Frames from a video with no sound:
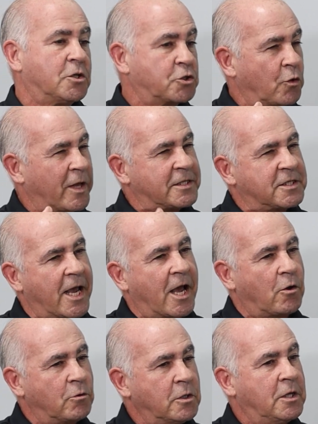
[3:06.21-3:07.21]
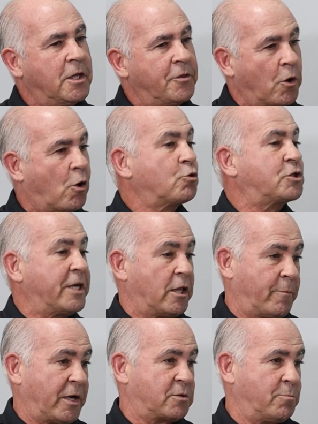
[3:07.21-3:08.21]
So that's how the
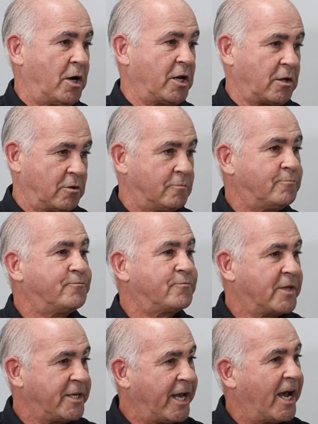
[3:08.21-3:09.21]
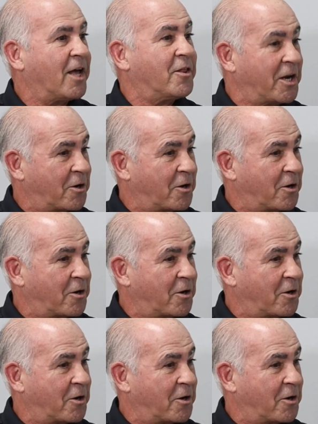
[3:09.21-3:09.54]
wholesaler makes money. Yeah, they